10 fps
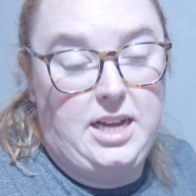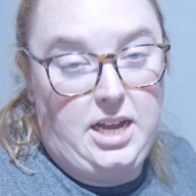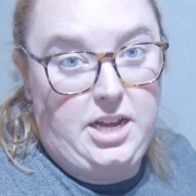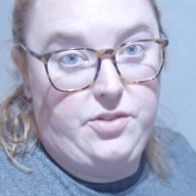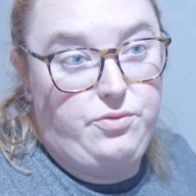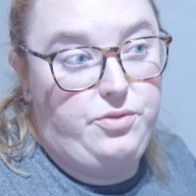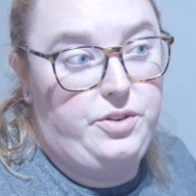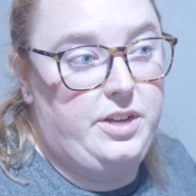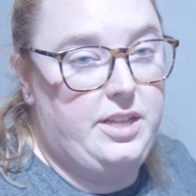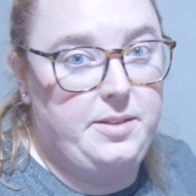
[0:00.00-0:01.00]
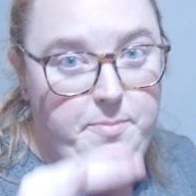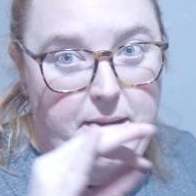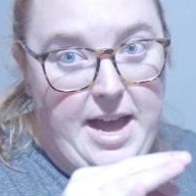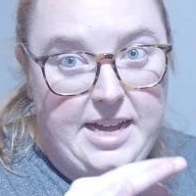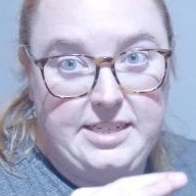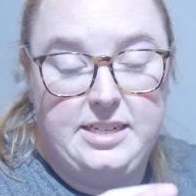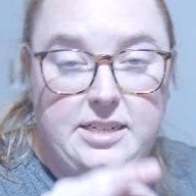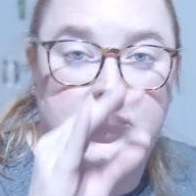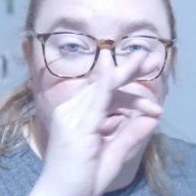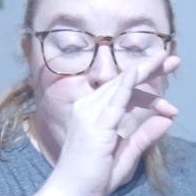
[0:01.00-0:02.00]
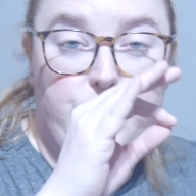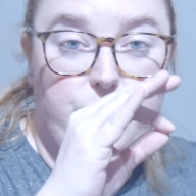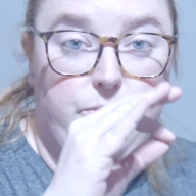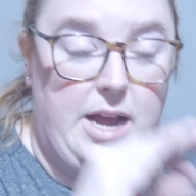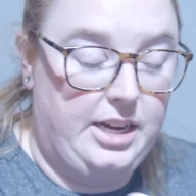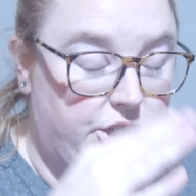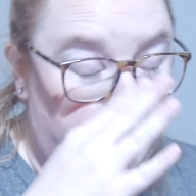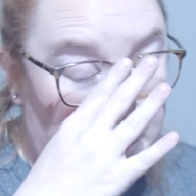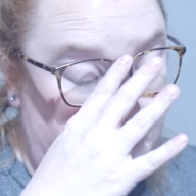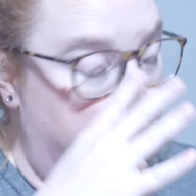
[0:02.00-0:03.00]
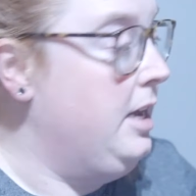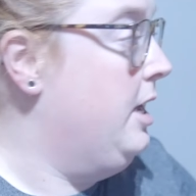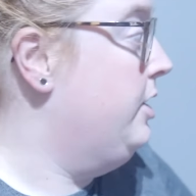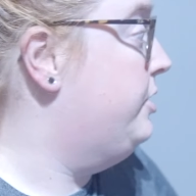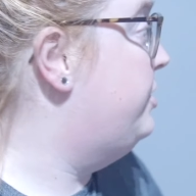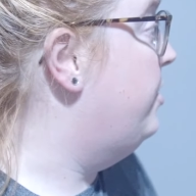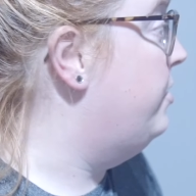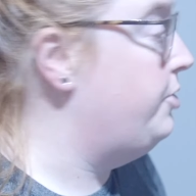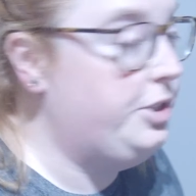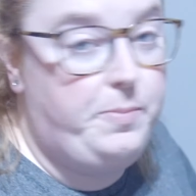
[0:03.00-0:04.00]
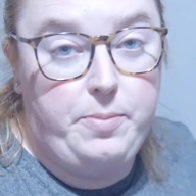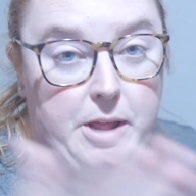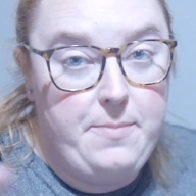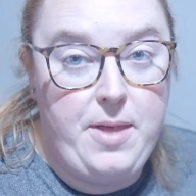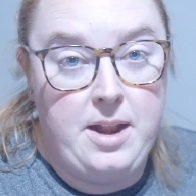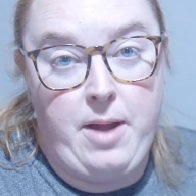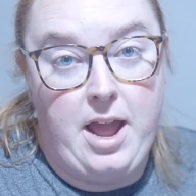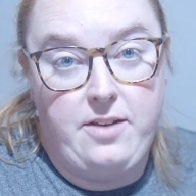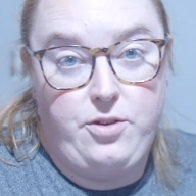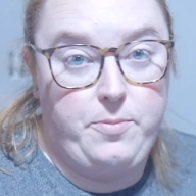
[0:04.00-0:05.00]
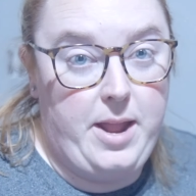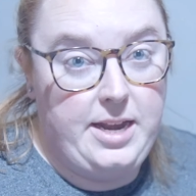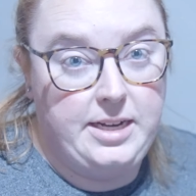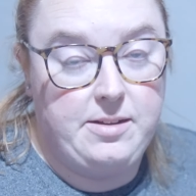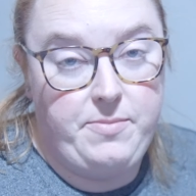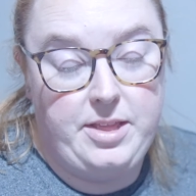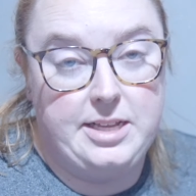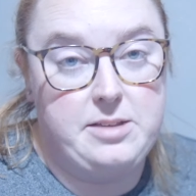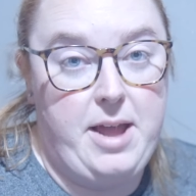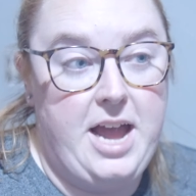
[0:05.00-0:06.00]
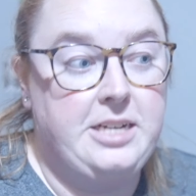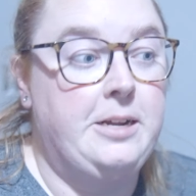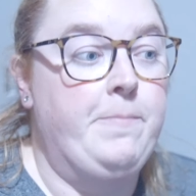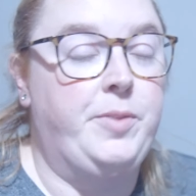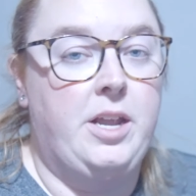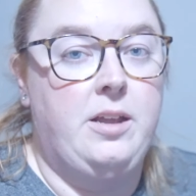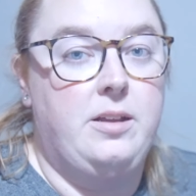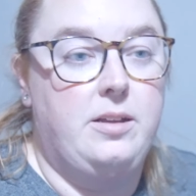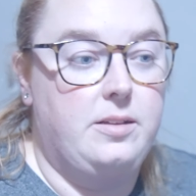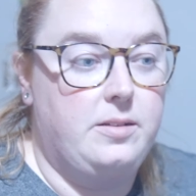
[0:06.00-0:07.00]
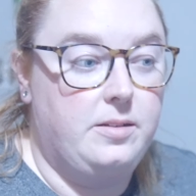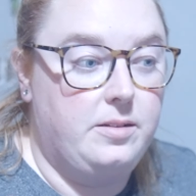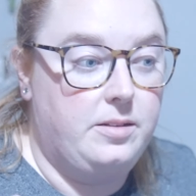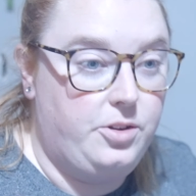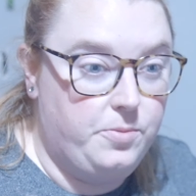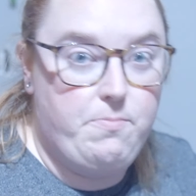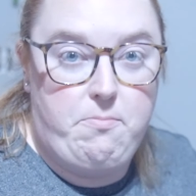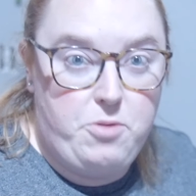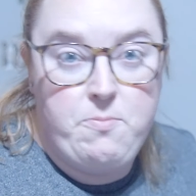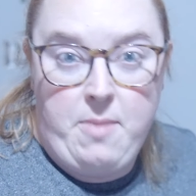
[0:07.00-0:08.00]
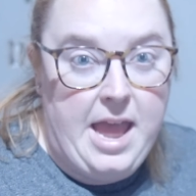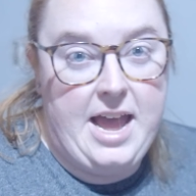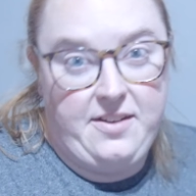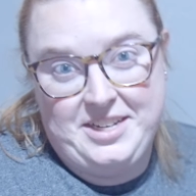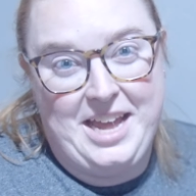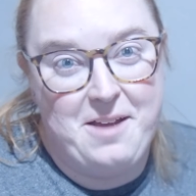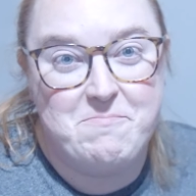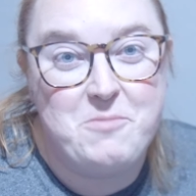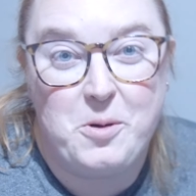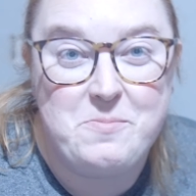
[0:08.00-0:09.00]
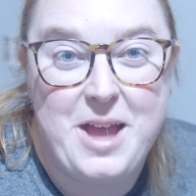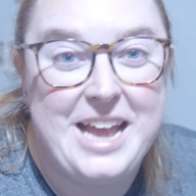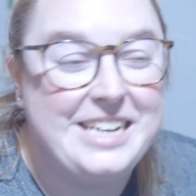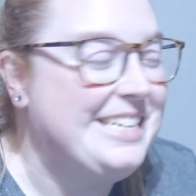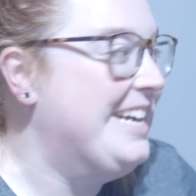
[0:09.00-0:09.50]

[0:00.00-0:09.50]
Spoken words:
of the matte to eggshell. So just keep that in mind if you're painting something that's matte. You may have to get more paint